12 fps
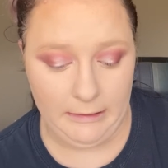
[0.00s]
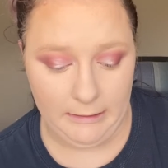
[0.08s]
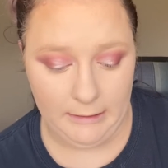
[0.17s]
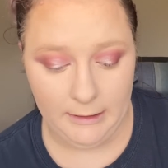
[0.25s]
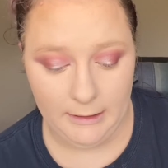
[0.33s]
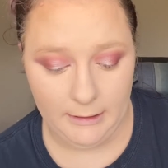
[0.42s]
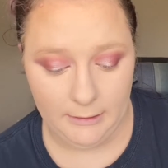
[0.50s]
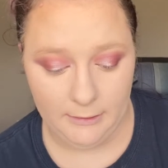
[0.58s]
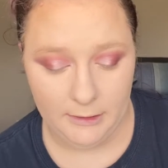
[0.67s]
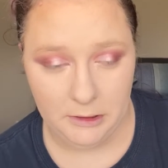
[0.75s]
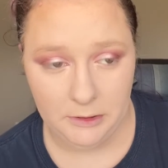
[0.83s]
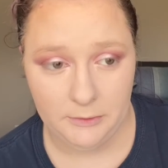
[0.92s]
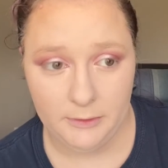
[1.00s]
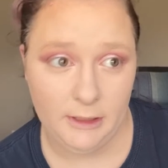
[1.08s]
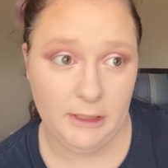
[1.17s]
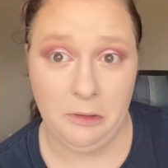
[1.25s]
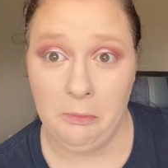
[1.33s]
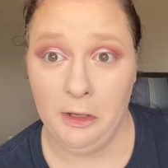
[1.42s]
in like
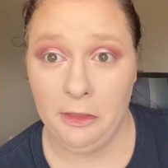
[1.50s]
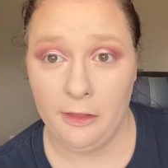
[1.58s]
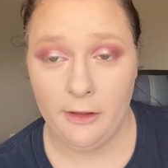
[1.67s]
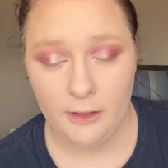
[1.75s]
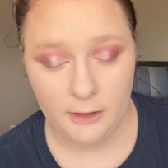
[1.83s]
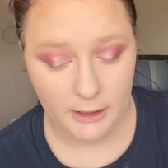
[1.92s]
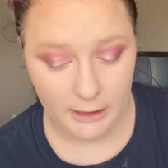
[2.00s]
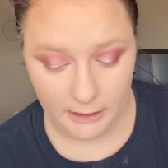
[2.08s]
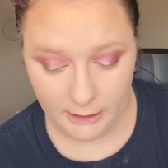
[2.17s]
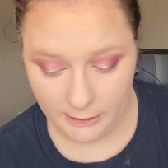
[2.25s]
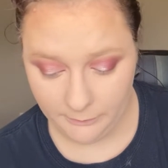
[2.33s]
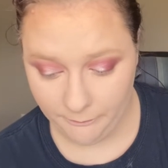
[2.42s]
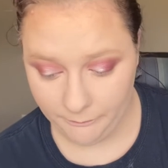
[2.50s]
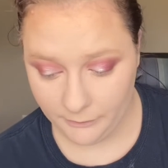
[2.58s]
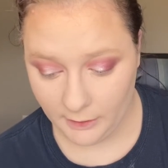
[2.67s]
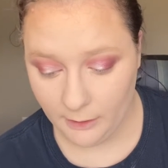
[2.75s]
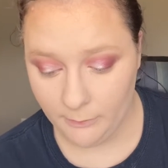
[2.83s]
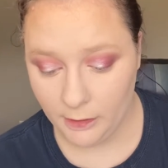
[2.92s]
a month. I'm
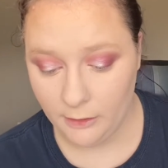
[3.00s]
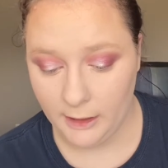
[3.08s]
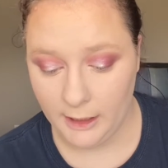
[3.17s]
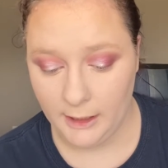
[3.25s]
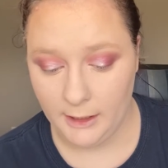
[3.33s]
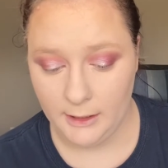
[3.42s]
gonna go ahead